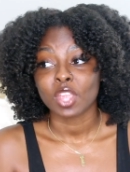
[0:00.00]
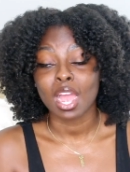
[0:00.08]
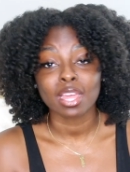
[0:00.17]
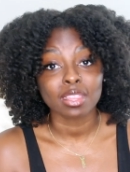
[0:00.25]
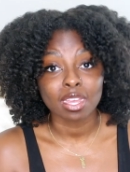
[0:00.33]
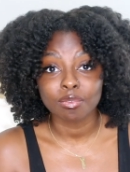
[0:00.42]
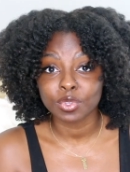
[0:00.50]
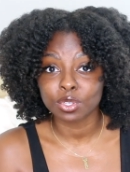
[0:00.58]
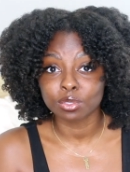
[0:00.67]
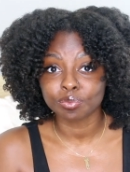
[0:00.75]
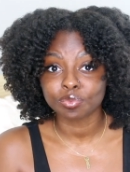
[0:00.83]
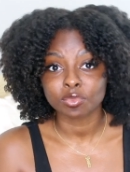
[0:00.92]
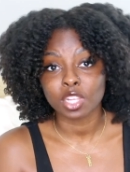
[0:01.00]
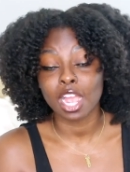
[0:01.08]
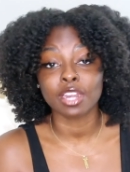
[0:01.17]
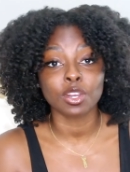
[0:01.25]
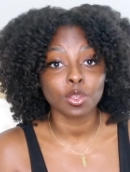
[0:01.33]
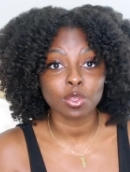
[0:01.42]
I love you.
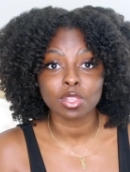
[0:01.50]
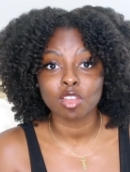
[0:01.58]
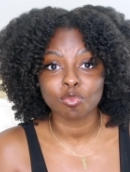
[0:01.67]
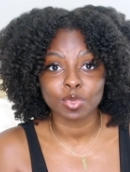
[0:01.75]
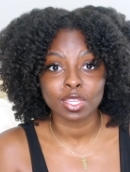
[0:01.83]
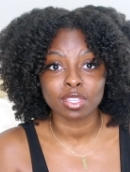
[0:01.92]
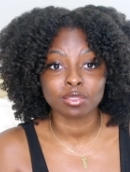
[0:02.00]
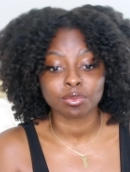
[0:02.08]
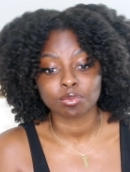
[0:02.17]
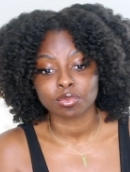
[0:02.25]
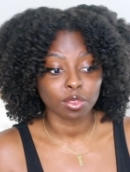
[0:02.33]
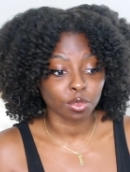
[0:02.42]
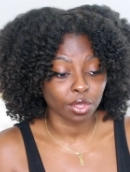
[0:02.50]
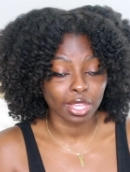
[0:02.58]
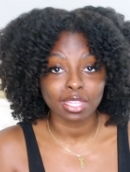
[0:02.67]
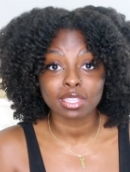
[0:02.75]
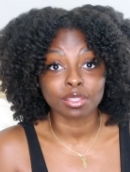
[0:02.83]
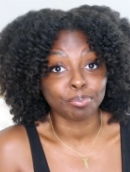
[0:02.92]
I know you love me.
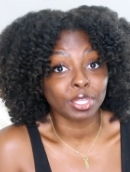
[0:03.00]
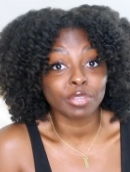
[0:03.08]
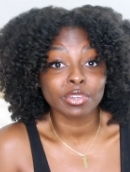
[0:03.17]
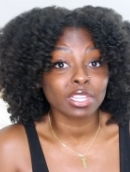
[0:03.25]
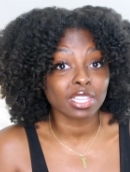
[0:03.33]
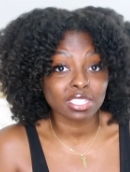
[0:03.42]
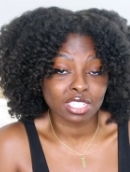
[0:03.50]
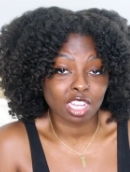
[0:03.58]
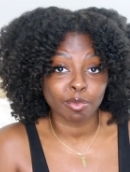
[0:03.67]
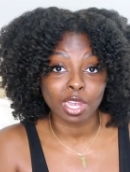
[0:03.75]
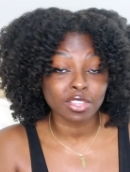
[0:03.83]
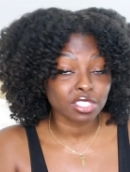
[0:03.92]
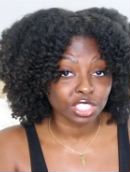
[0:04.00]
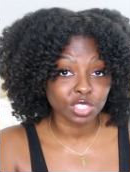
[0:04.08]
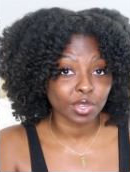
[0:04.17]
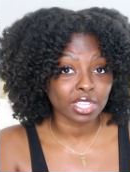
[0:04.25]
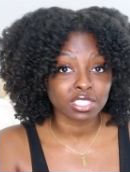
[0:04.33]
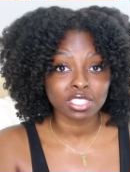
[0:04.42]
But be realistic about the
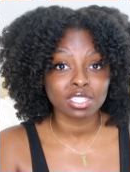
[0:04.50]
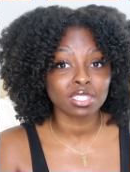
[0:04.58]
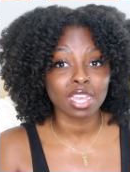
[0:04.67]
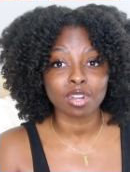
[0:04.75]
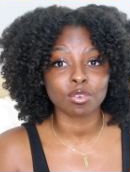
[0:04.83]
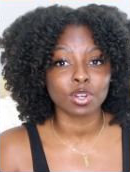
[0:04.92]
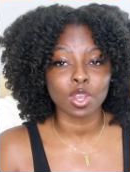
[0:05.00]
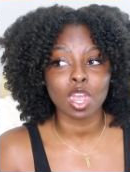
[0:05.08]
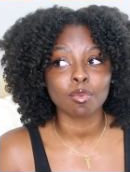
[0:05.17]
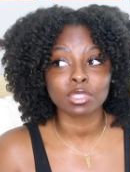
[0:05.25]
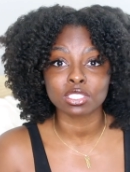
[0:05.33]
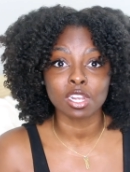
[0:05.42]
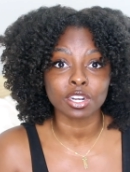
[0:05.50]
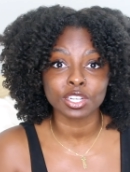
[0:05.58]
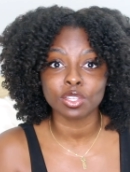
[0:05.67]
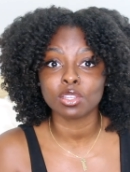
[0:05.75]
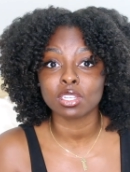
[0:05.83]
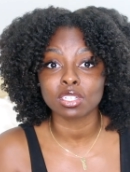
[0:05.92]
situation. I don't know how much longer
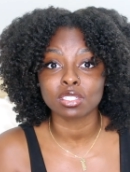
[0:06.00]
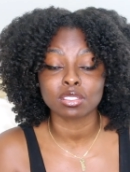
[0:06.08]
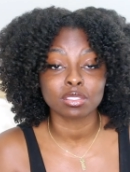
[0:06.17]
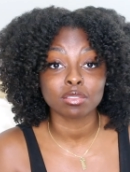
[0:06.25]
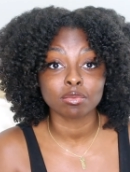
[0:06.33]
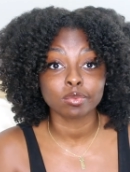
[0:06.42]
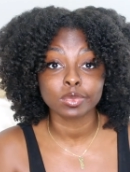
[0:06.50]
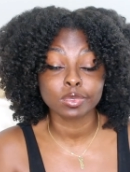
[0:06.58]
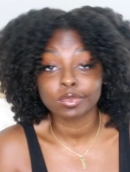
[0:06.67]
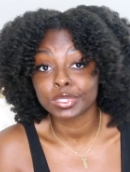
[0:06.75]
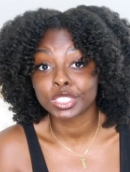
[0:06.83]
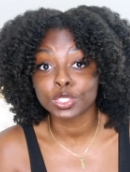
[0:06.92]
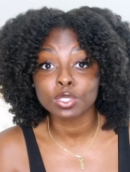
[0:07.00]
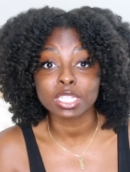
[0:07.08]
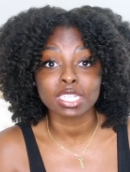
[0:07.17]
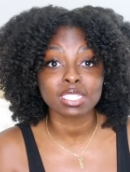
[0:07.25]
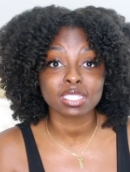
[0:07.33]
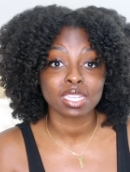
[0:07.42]
you can do
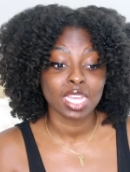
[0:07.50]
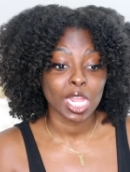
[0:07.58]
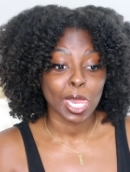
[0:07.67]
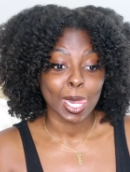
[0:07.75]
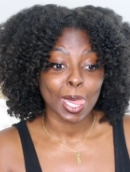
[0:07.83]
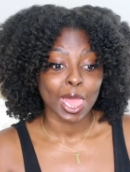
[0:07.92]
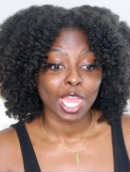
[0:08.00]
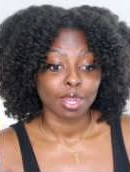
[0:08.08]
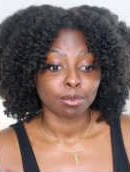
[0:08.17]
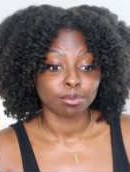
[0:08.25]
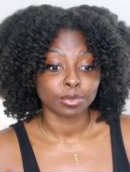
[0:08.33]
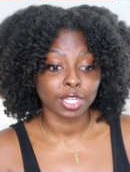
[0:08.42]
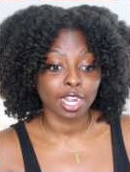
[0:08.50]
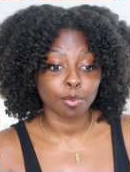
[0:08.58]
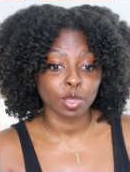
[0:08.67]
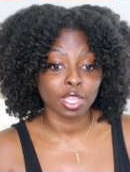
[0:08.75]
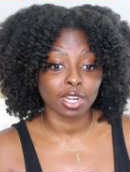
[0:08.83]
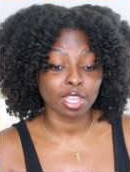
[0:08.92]
this. But
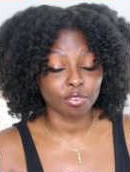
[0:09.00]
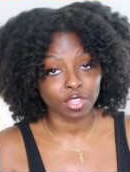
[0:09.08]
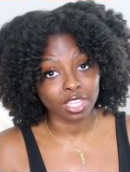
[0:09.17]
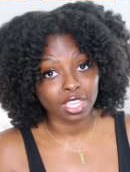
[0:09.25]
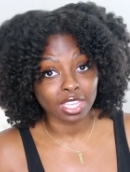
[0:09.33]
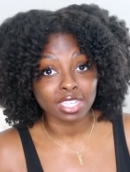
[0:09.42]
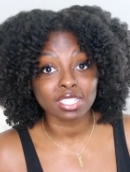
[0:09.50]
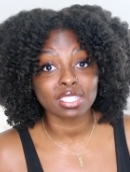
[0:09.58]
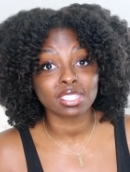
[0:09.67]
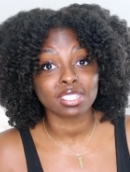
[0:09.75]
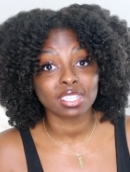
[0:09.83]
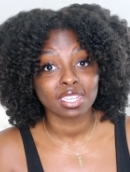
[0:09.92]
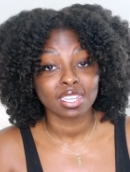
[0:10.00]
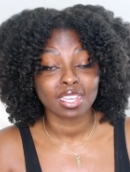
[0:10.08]
I mean, if he is